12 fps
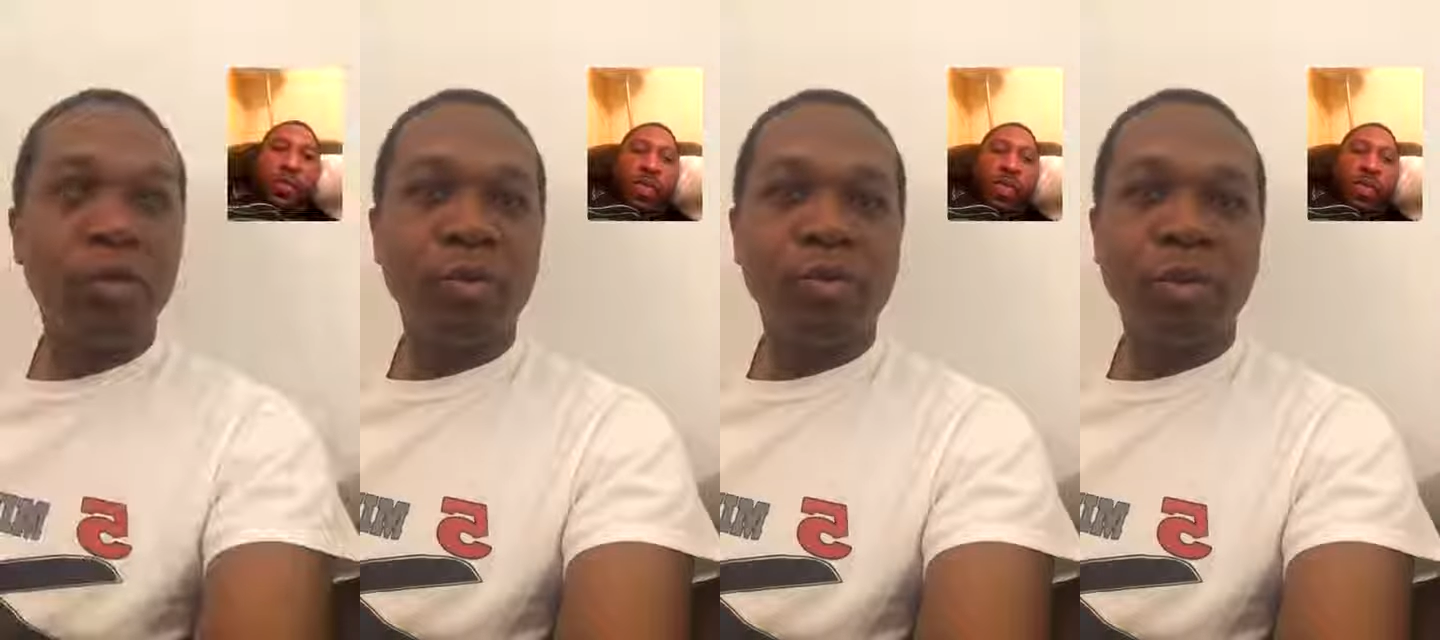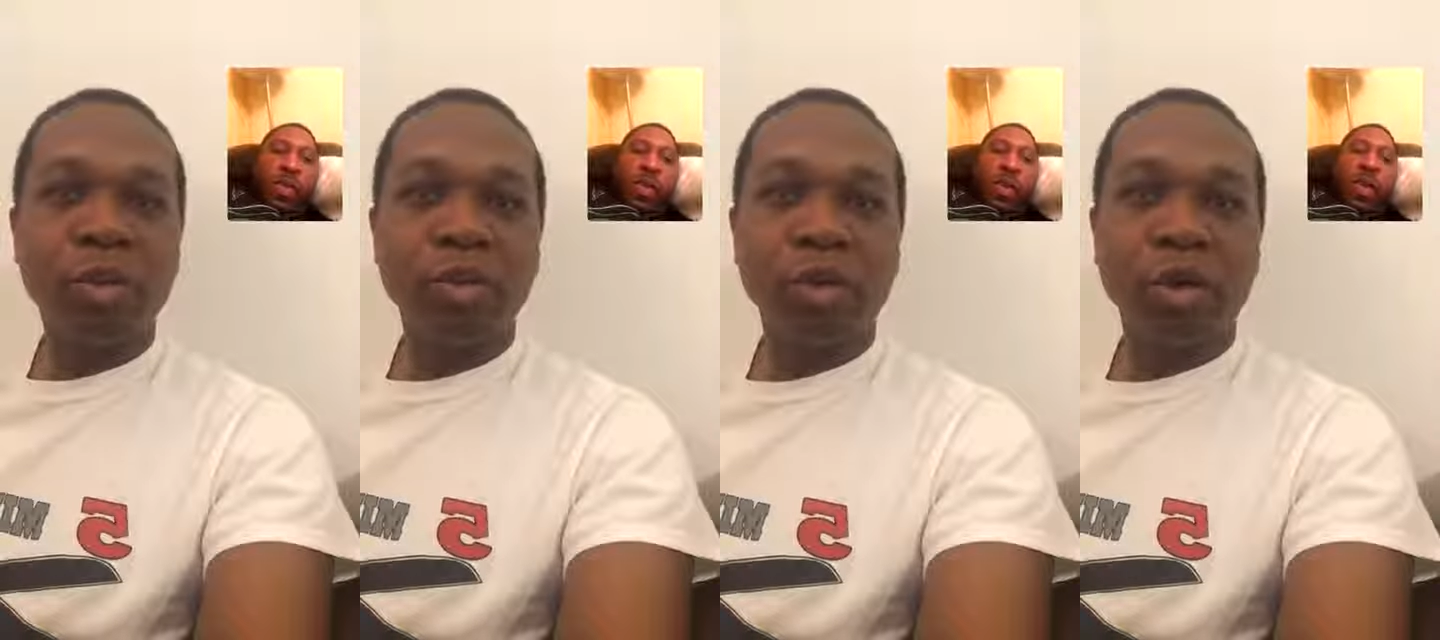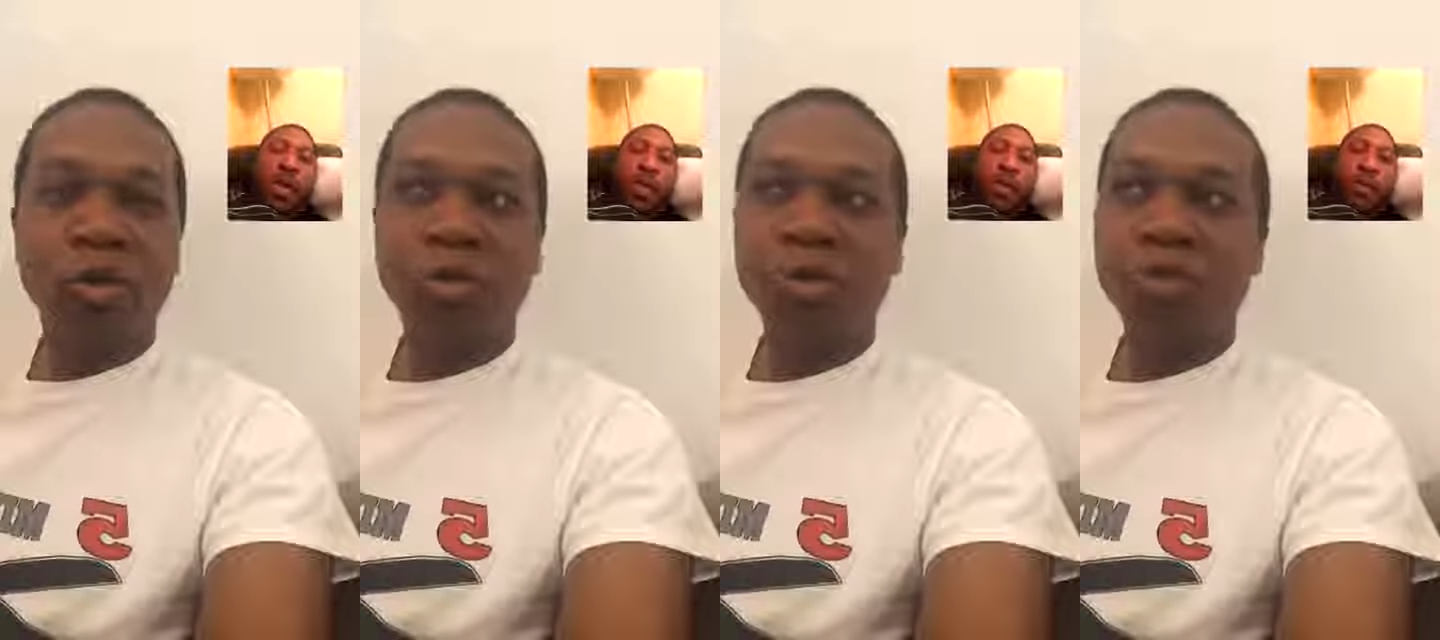must
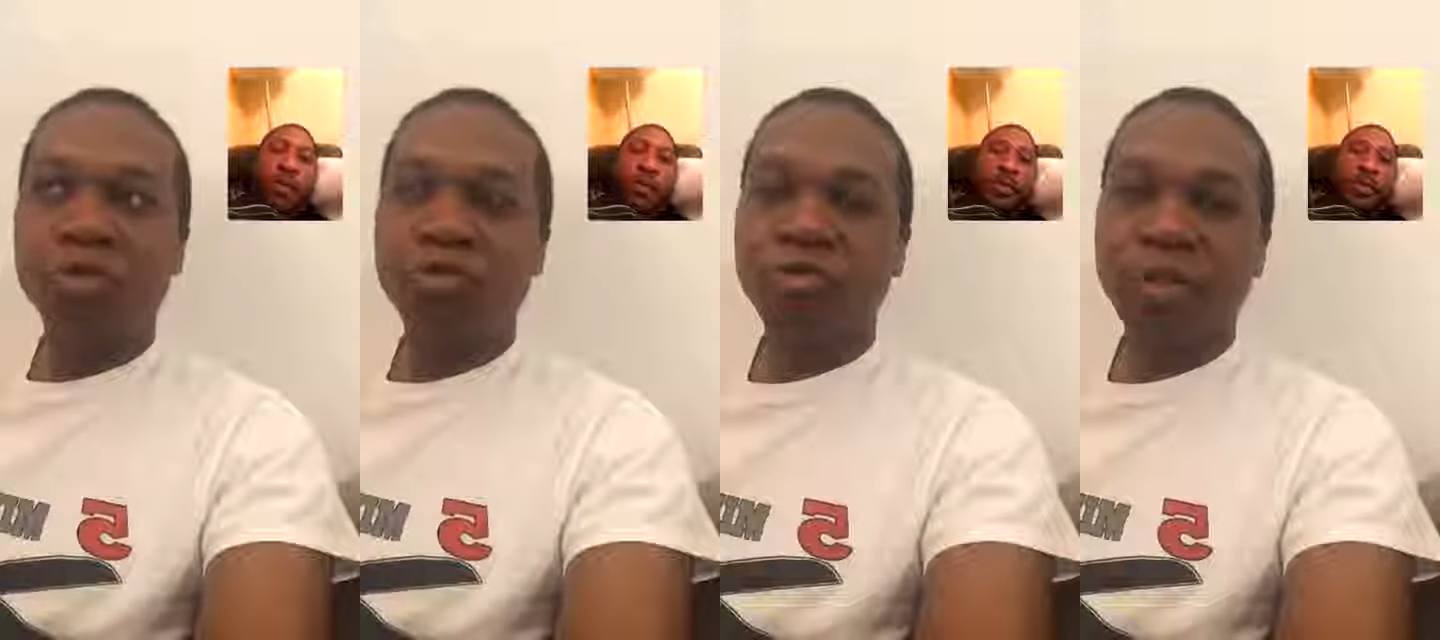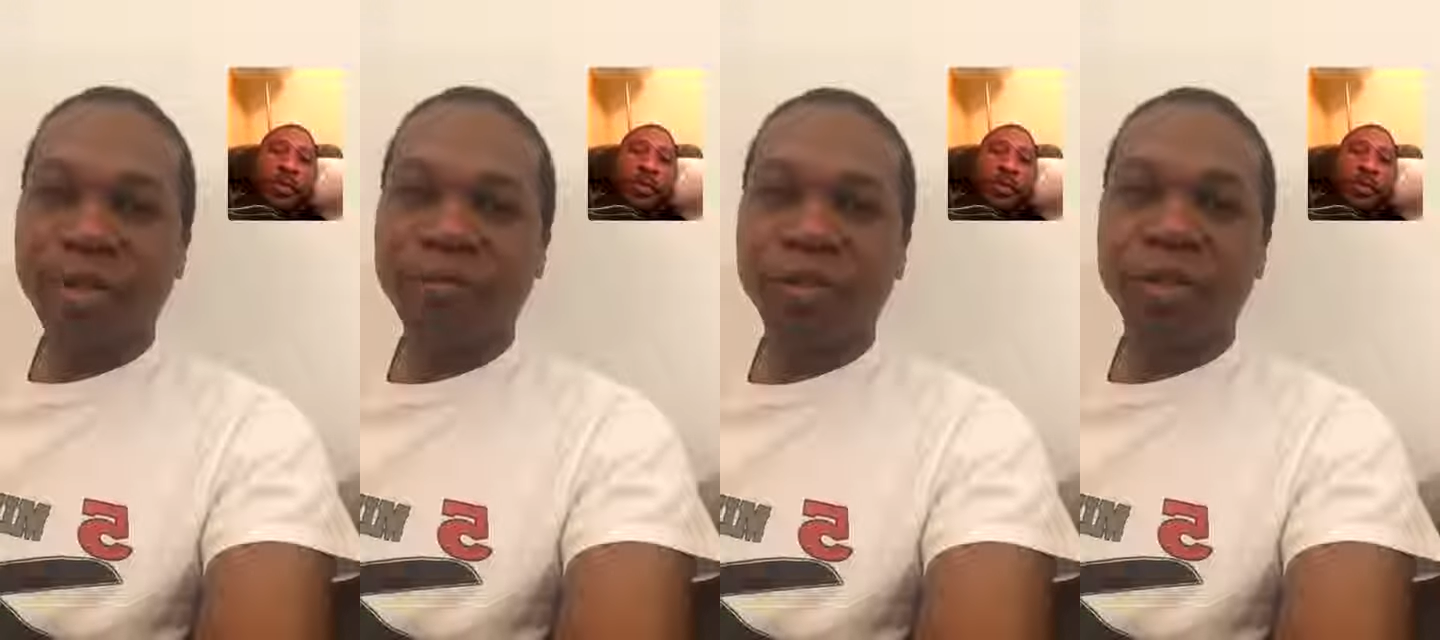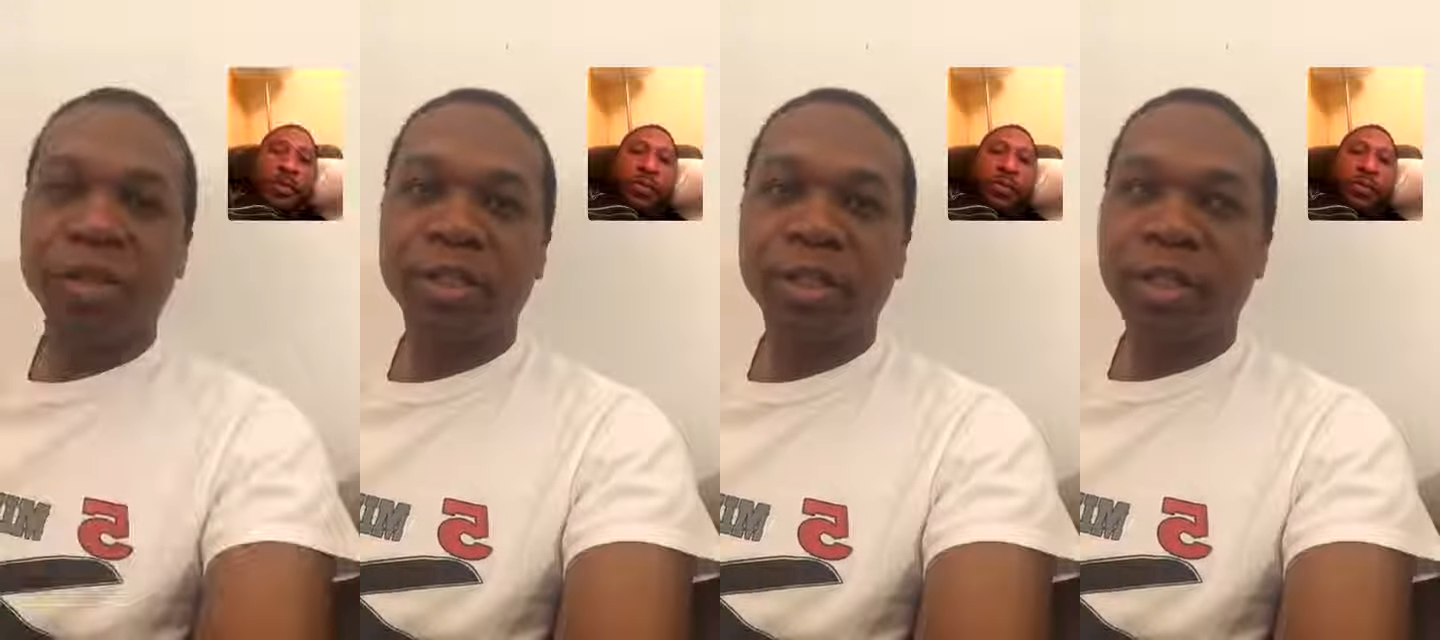now travel
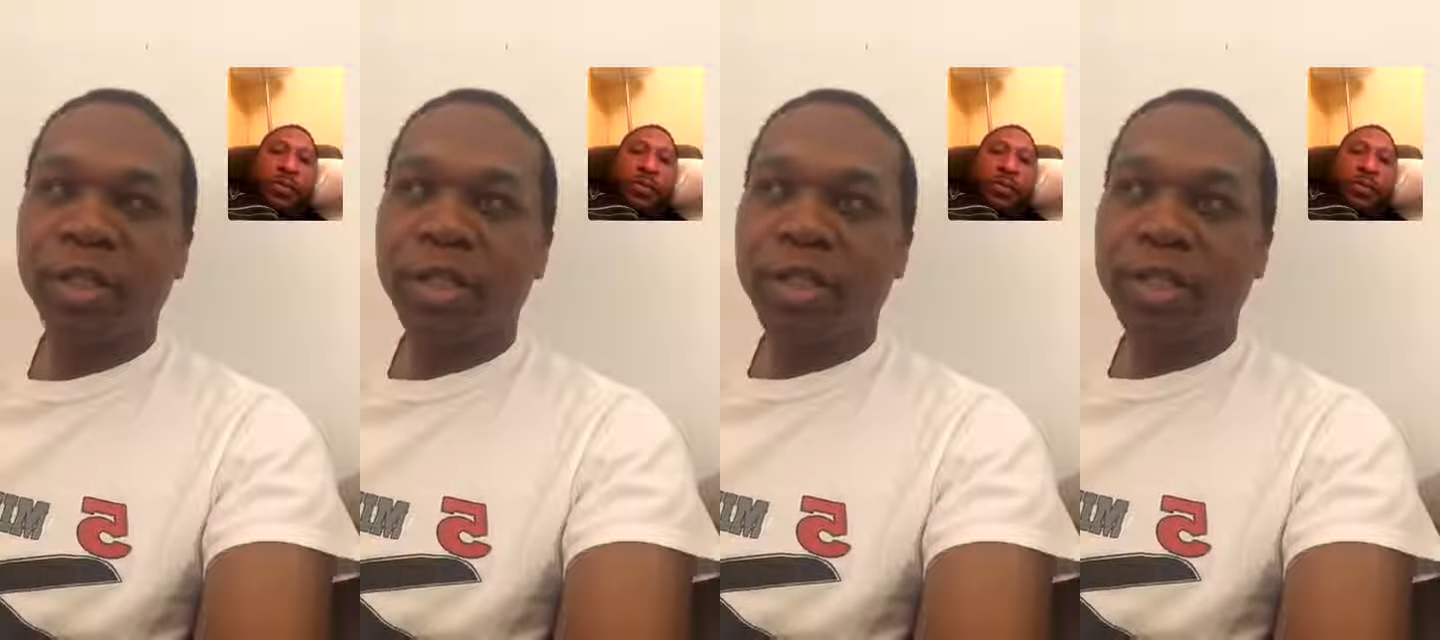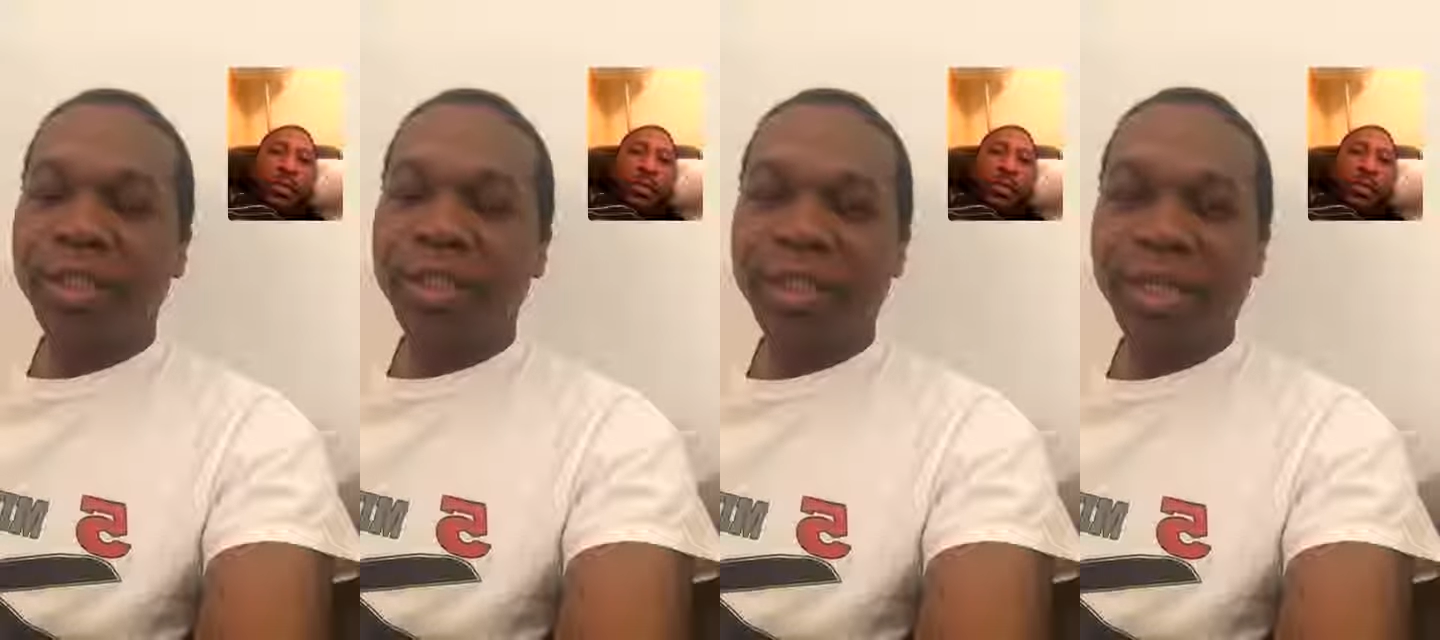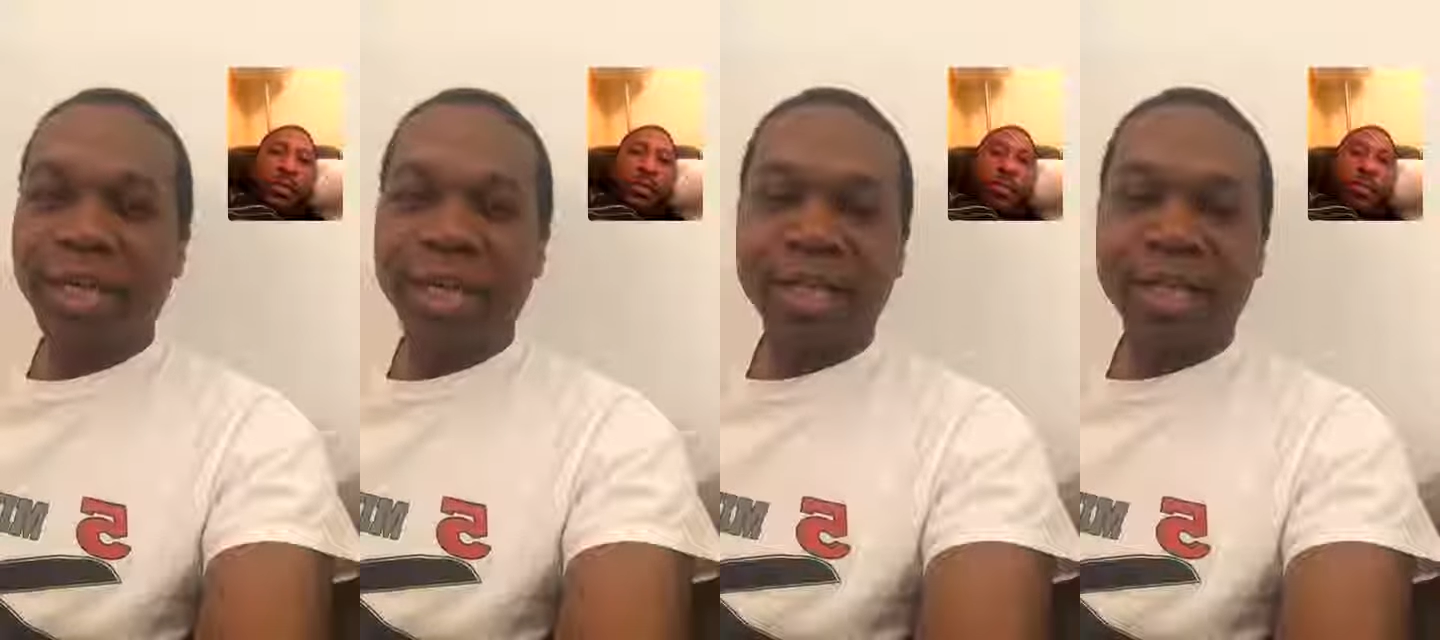to get